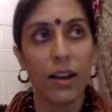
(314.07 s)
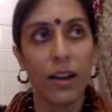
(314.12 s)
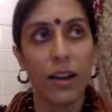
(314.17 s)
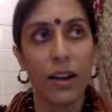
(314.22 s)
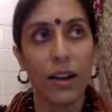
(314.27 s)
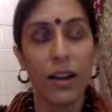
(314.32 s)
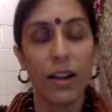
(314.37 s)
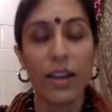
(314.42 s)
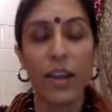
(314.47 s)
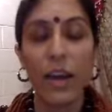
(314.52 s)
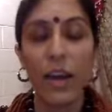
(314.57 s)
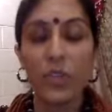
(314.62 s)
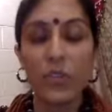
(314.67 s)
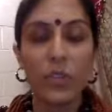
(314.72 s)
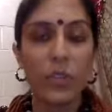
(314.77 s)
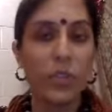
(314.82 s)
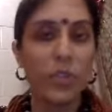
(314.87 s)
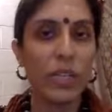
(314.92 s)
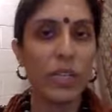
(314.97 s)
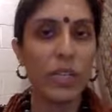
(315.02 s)
And after
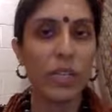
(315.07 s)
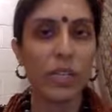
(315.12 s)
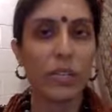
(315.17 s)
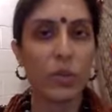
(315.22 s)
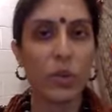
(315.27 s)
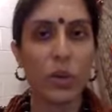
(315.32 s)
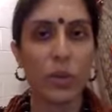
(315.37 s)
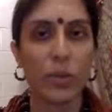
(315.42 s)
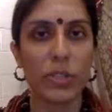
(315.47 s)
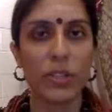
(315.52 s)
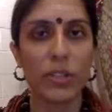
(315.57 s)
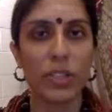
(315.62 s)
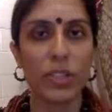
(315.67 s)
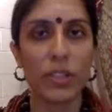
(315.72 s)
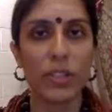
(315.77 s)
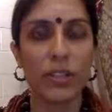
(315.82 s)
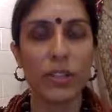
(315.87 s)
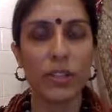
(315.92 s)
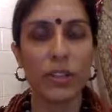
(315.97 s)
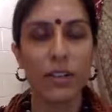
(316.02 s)
meeting
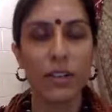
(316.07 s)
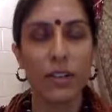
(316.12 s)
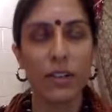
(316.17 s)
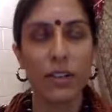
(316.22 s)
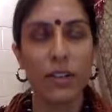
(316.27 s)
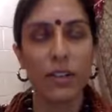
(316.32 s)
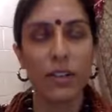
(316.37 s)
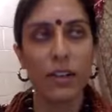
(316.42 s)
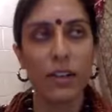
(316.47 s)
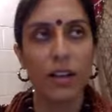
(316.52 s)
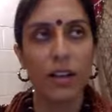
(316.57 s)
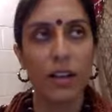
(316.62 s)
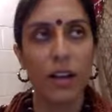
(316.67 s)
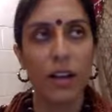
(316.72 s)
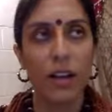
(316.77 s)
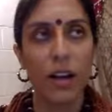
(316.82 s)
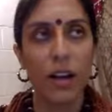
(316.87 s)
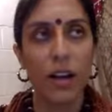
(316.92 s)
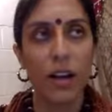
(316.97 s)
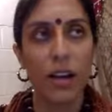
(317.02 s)
Swamiji,
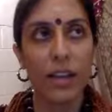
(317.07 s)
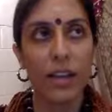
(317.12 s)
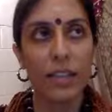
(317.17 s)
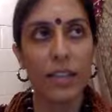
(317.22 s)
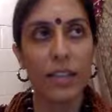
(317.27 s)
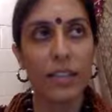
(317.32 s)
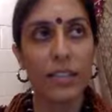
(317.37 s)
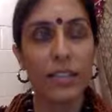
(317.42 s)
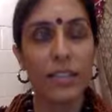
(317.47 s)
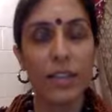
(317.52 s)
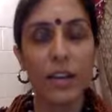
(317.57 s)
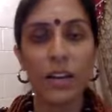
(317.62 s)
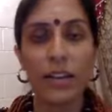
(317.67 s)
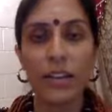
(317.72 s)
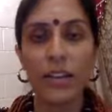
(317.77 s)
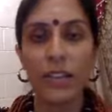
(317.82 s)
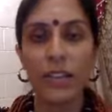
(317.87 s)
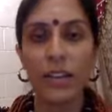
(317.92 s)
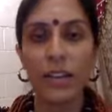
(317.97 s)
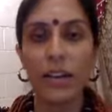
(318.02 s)
it's not
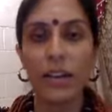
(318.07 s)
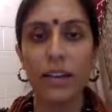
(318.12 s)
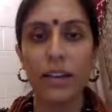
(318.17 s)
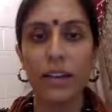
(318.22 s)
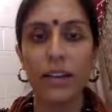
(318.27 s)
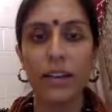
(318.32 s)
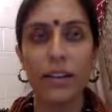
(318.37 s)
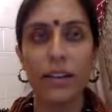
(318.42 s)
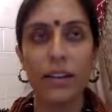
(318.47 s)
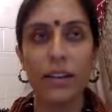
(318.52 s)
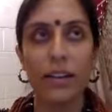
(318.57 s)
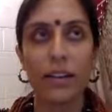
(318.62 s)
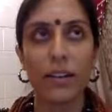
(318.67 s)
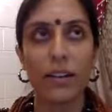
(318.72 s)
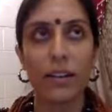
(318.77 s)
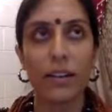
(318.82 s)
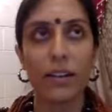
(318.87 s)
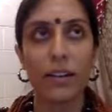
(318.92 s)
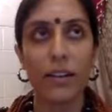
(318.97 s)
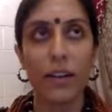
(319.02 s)
that
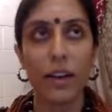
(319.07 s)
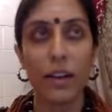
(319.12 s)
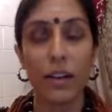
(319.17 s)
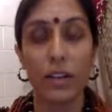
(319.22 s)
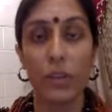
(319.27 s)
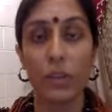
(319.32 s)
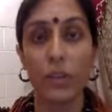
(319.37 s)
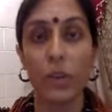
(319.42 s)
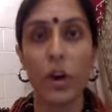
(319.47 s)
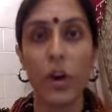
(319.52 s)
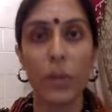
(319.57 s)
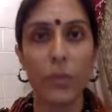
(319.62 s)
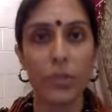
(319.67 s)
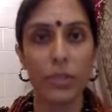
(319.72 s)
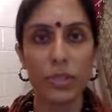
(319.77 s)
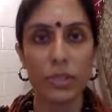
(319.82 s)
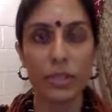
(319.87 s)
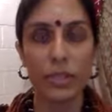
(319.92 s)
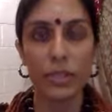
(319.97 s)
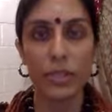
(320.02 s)
I dropped
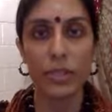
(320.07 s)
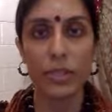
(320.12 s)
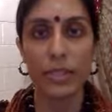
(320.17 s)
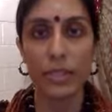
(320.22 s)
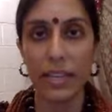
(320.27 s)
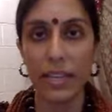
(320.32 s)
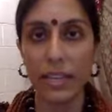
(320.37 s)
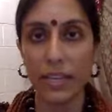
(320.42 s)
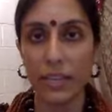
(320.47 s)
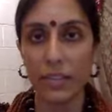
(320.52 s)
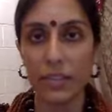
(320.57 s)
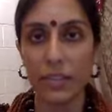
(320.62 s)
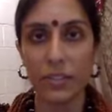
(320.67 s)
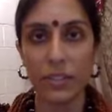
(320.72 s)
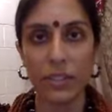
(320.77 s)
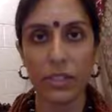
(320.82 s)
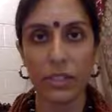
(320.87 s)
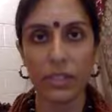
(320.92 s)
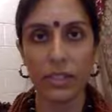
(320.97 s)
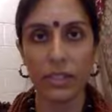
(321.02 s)
dance or
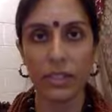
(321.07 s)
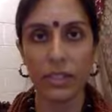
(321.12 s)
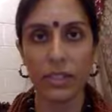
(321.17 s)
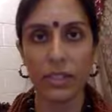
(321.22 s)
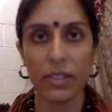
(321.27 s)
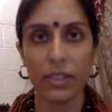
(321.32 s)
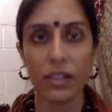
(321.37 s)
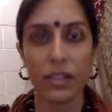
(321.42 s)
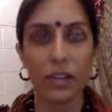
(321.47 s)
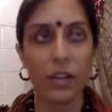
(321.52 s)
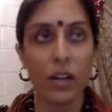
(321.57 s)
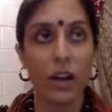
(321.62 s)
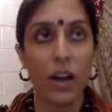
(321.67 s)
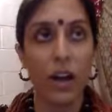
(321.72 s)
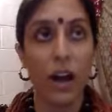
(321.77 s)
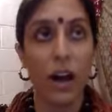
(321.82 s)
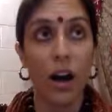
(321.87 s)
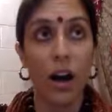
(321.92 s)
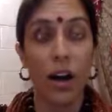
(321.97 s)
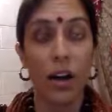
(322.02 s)
anything.
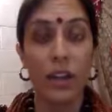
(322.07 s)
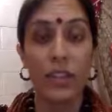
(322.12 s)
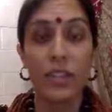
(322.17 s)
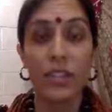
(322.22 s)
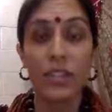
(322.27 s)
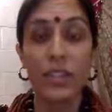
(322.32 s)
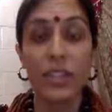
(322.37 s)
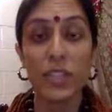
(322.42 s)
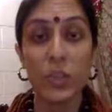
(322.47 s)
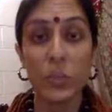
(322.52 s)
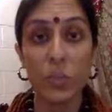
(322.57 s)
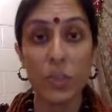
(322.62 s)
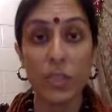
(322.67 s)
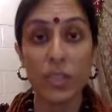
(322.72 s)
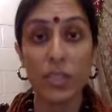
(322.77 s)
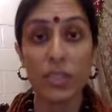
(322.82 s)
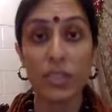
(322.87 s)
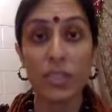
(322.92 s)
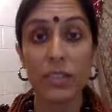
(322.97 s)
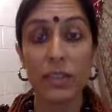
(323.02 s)
I just
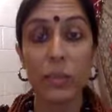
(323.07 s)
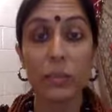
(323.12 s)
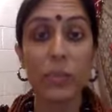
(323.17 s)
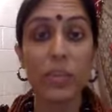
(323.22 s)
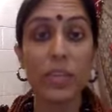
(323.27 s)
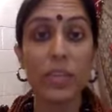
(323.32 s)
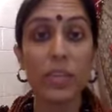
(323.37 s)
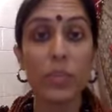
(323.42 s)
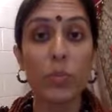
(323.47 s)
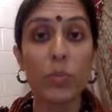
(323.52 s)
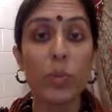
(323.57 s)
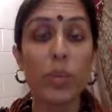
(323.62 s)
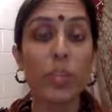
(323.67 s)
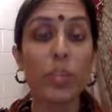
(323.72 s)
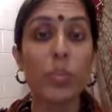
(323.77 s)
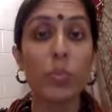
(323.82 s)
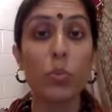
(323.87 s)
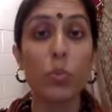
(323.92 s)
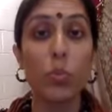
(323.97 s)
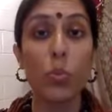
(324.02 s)
experienced something
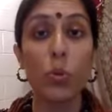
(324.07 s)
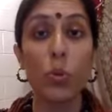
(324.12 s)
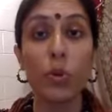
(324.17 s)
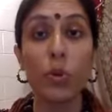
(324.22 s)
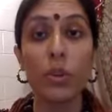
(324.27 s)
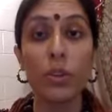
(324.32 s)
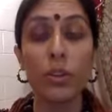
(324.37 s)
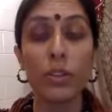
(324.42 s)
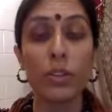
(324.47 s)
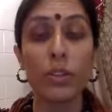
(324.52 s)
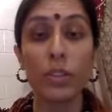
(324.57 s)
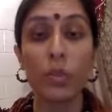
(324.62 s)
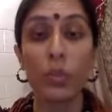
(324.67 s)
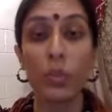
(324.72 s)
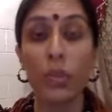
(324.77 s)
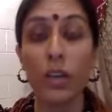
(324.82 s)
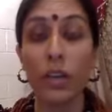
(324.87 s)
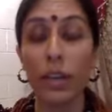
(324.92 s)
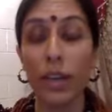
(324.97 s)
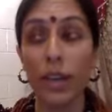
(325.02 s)
much more than
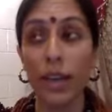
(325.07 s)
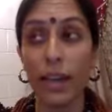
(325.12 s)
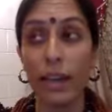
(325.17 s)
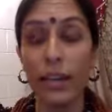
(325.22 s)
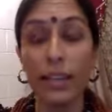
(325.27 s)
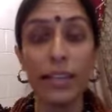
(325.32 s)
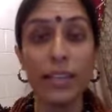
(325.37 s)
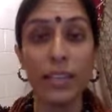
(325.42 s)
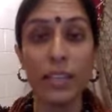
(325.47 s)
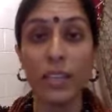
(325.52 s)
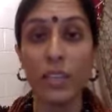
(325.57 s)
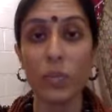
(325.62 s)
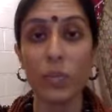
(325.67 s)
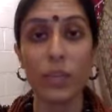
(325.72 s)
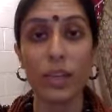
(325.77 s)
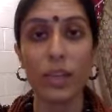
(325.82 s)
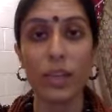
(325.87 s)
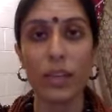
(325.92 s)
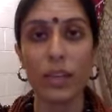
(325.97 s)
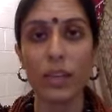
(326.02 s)
what anything in my
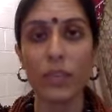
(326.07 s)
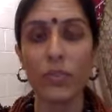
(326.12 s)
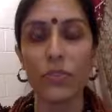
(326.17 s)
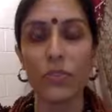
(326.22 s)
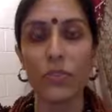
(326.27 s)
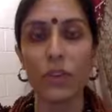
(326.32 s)
life